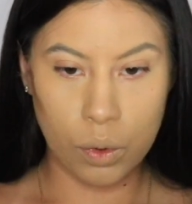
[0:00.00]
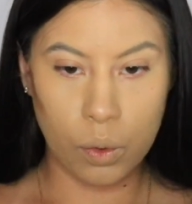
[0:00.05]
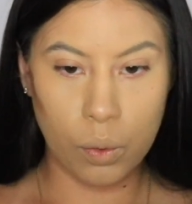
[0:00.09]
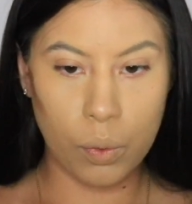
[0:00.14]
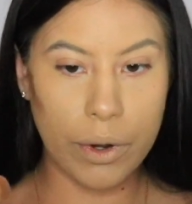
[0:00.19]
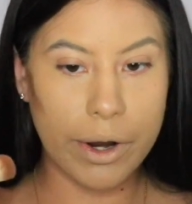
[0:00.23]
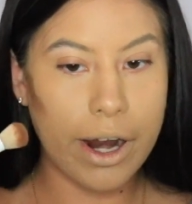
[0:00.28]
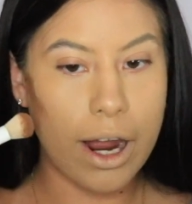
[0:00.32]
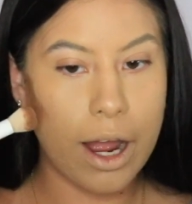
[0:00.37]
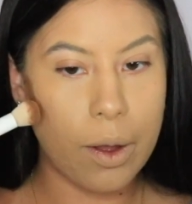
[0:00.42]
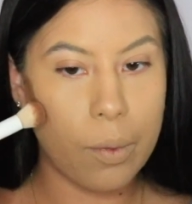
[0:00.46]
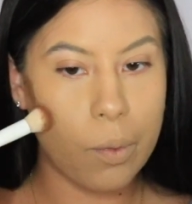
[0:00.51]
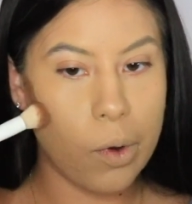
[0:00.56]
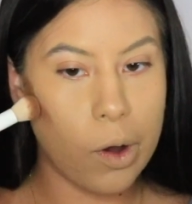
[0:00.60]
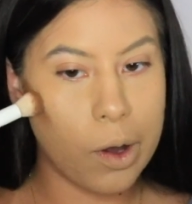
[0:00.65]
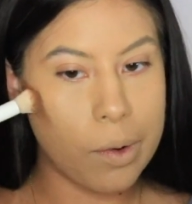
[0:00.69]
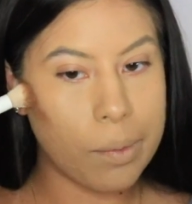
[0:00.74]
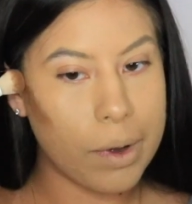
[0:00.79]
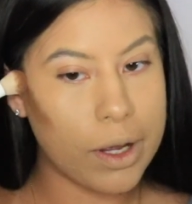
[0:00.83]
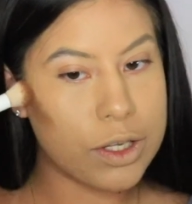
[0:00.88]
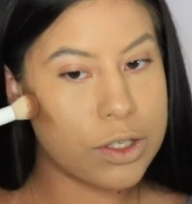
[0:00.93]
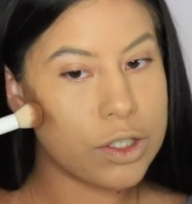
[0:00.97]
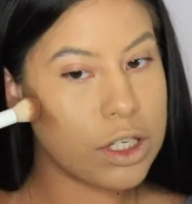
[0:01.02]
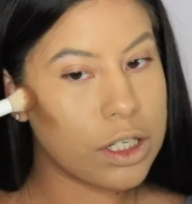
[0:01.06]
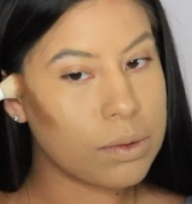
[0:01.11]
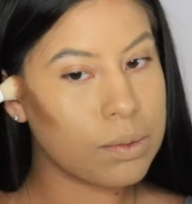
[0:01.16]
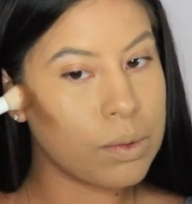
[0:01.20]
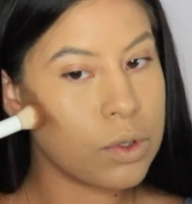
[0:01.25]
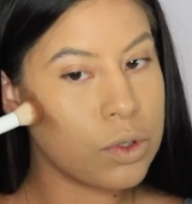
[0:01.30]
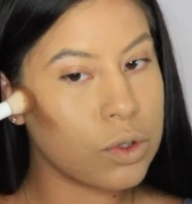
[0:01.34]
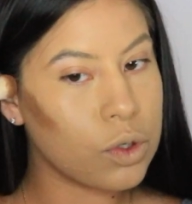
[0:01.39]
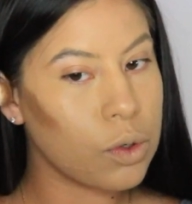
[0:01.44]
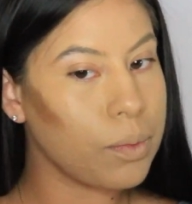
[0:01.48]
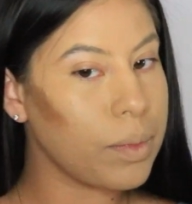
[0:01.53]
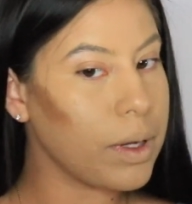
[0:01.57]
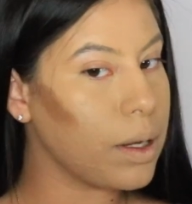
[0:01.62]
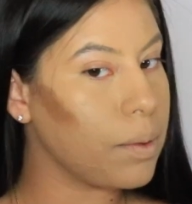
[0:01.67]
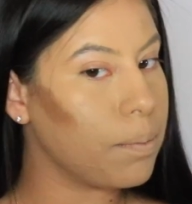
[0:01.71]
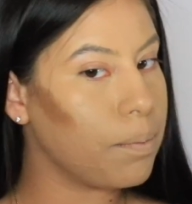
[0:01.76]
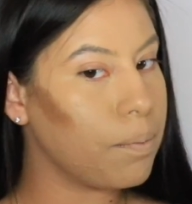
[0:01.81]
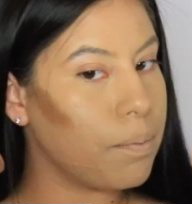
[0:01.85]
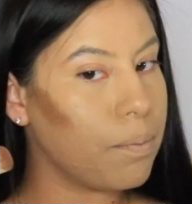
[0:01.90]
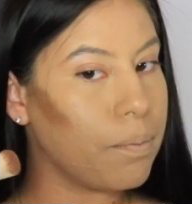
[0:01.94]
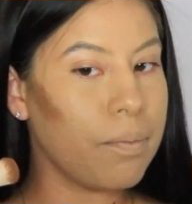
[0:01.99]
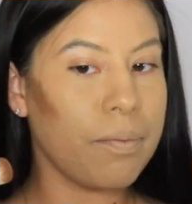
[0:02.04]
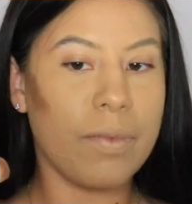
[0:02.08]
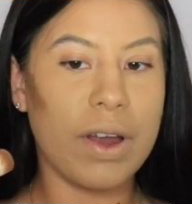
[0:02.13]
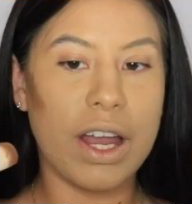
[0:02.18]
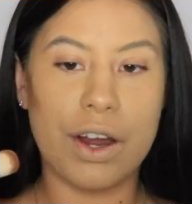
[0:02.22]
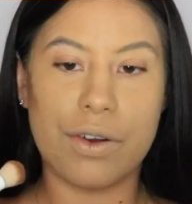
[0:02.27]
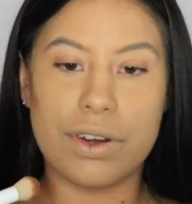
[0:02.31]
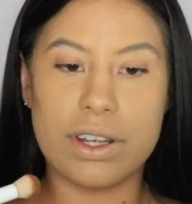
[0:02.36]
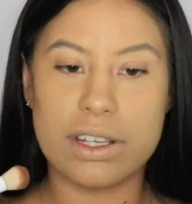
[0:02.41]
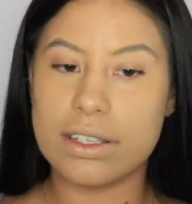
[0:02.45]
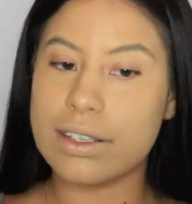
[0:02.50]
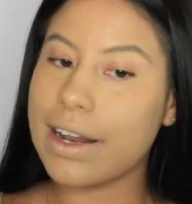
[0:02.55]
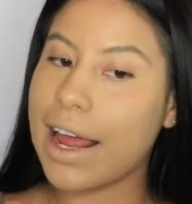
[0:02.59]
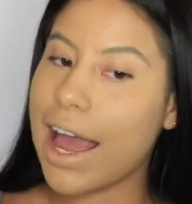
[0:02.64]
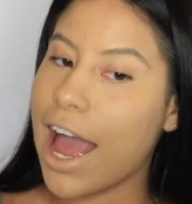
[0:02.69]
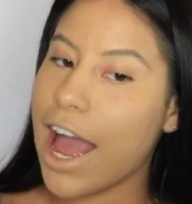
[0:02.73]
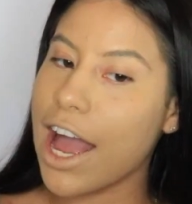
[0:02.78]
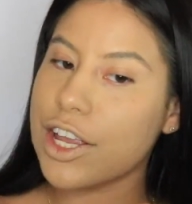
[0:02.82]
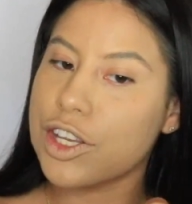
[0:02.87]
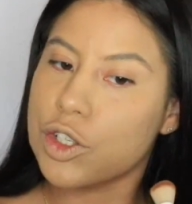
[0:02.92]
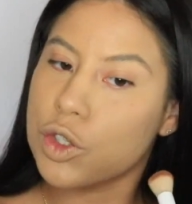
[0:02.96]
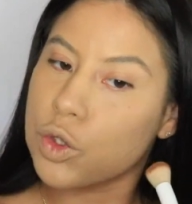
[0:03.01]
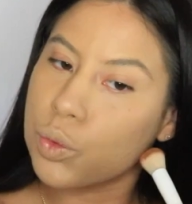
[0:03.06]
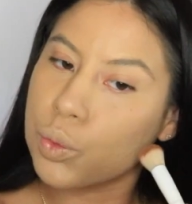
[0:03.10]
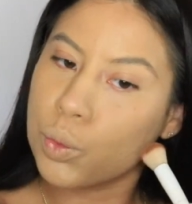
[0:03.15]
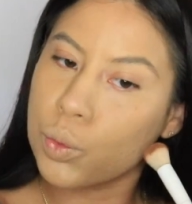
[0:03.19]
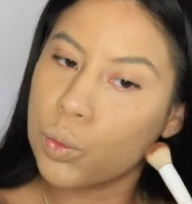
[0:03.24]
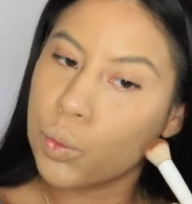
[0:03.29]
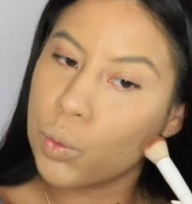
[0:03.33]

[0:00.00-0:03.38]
where I want my cheekbone to be very snatched.